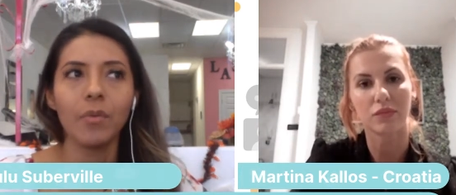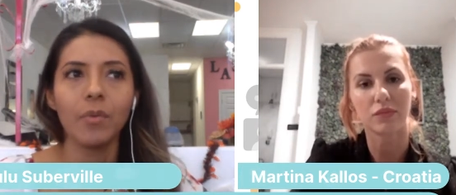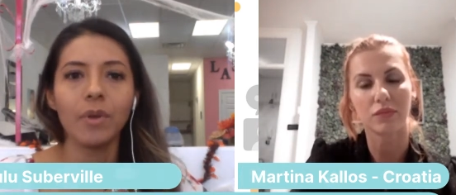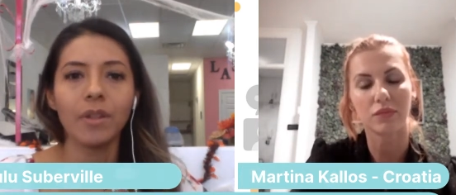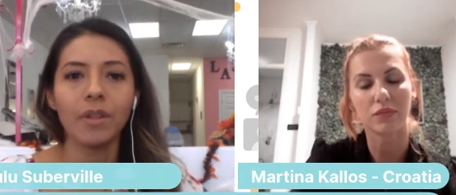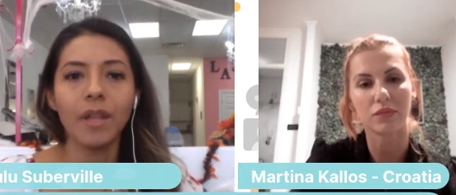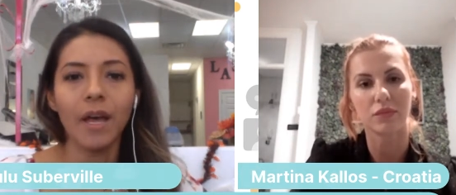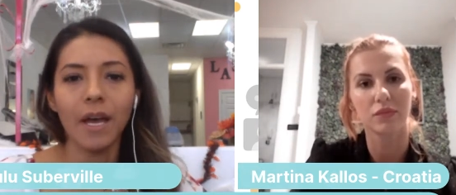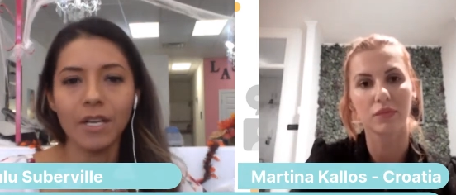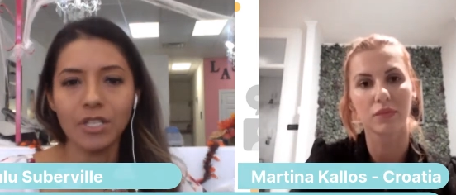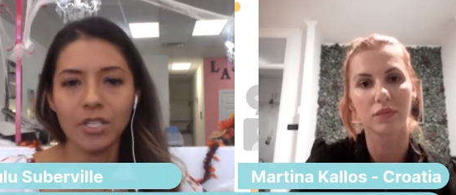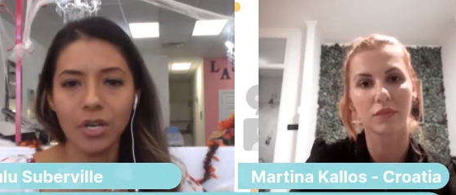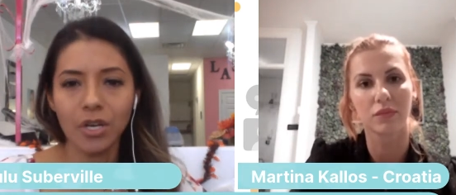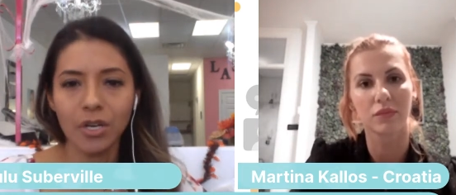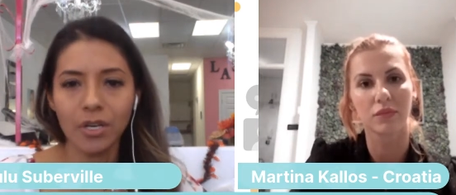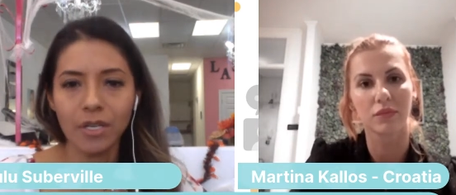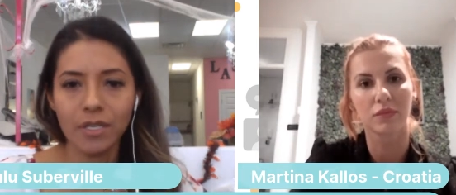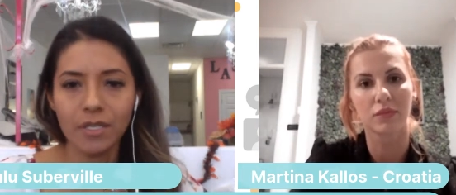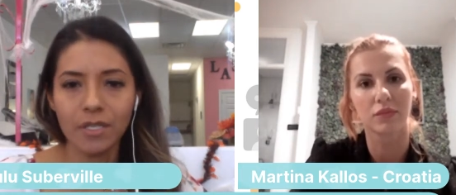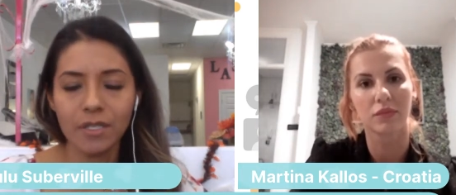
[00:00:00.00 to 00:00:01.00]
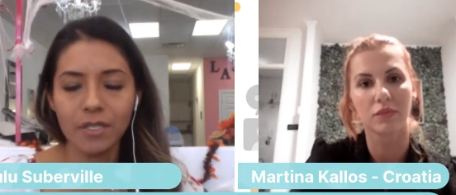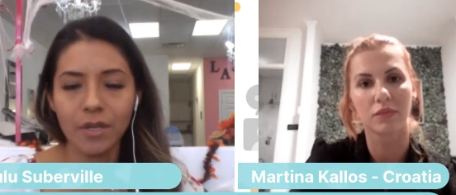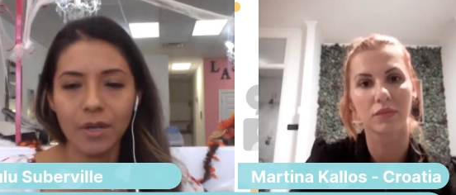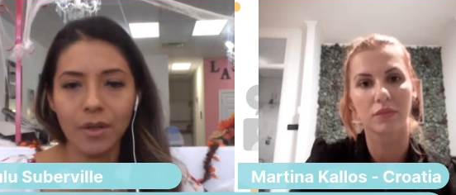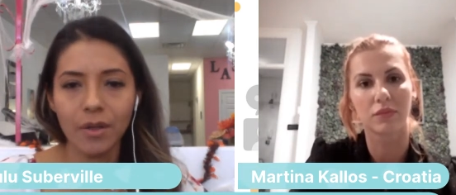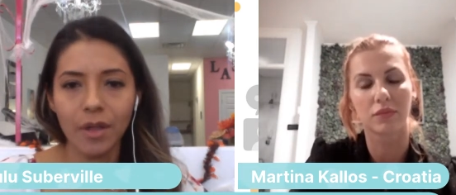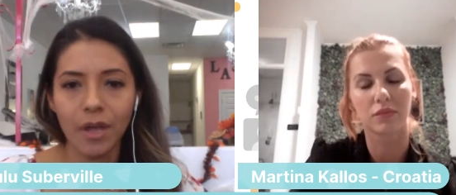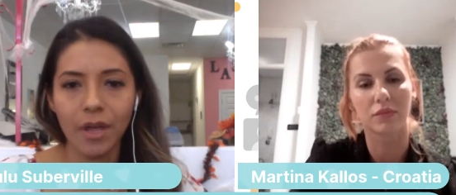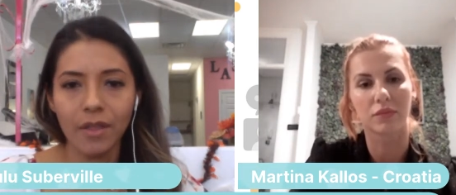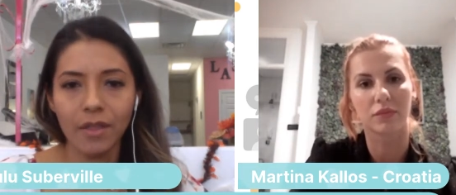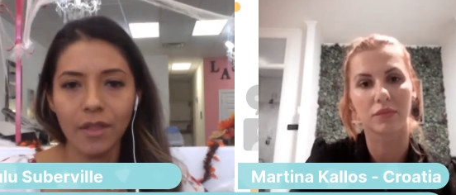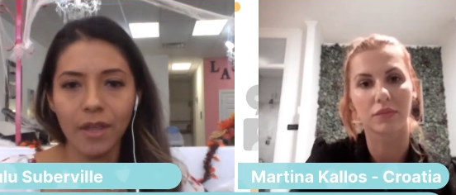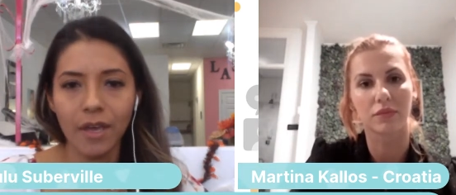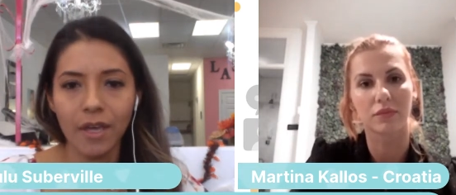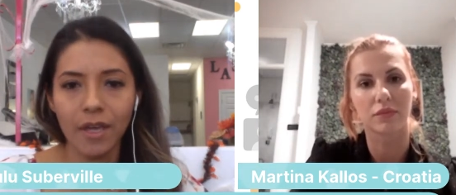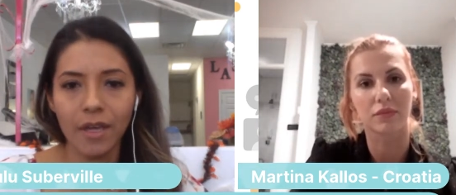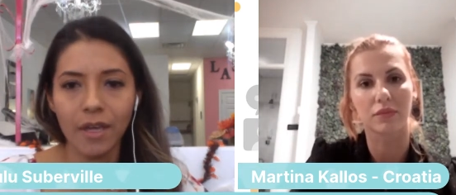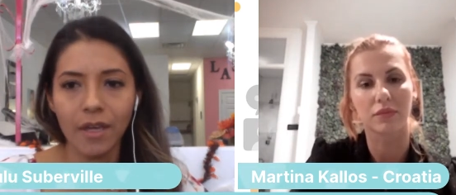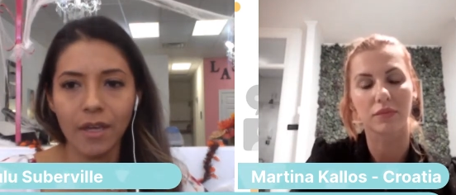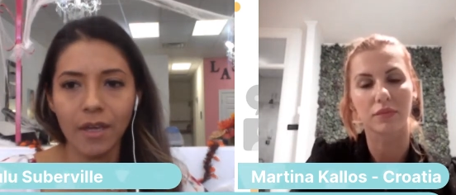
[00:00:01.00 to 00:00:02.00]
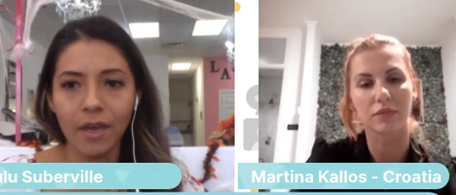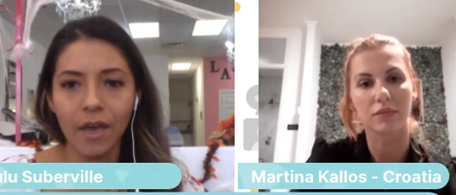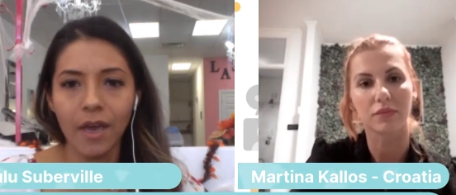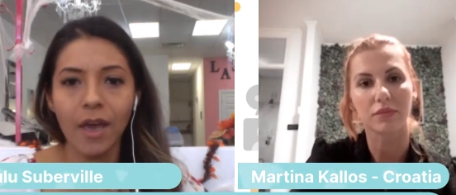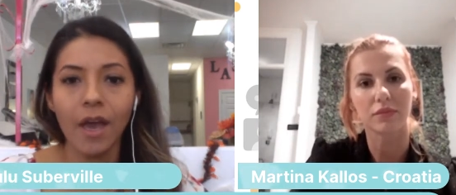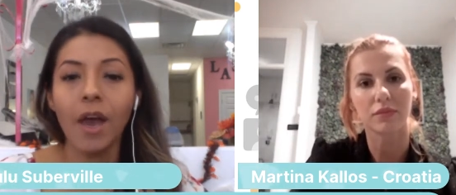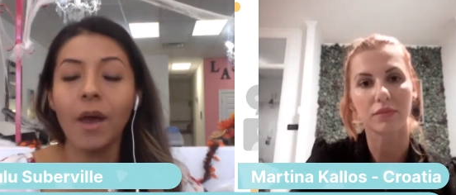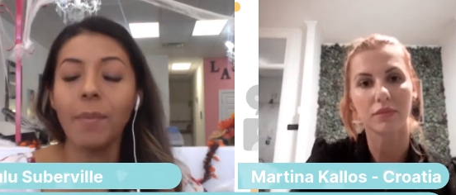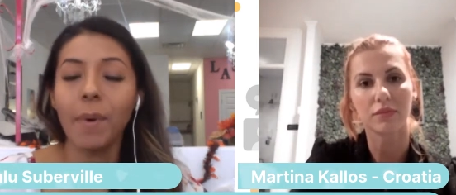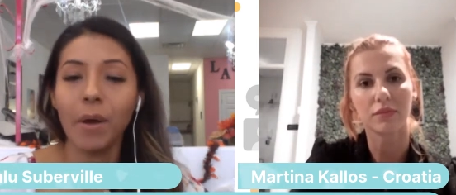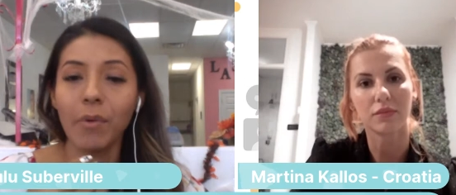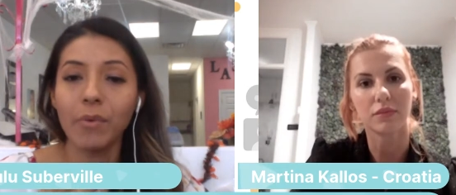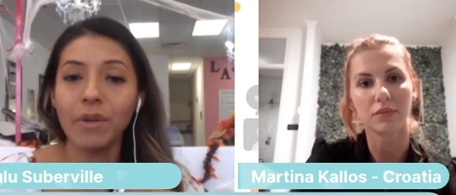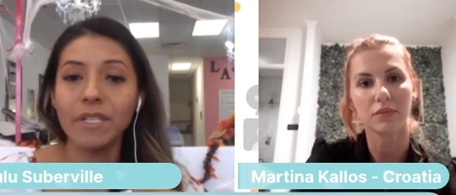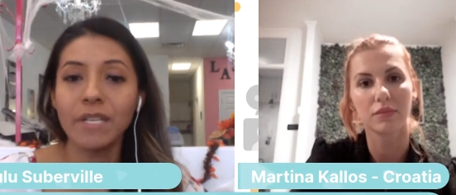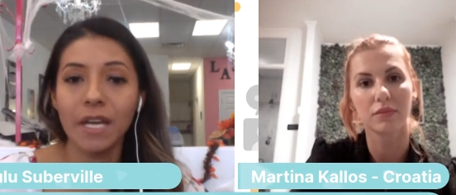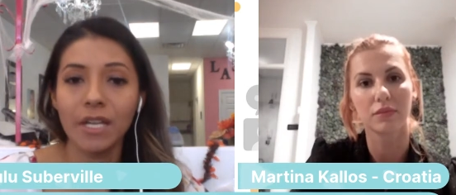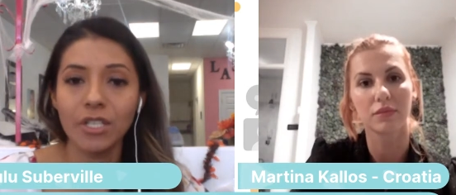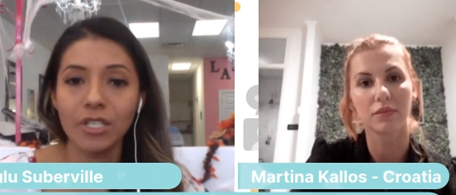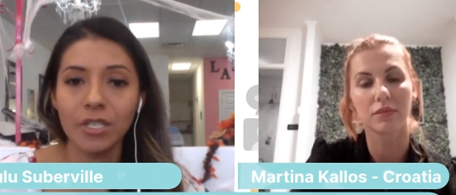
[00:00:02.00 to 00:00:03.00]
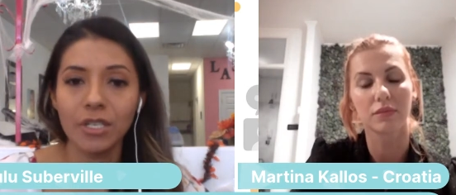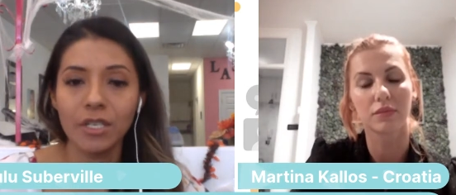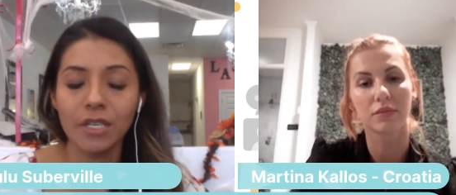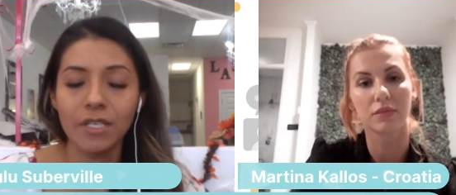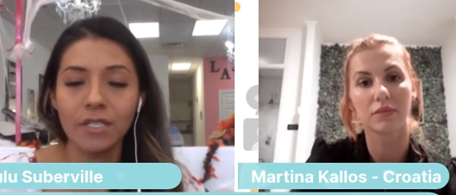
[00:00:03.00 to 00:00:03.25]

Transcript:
Speaker 1: with lash artists and they about retention?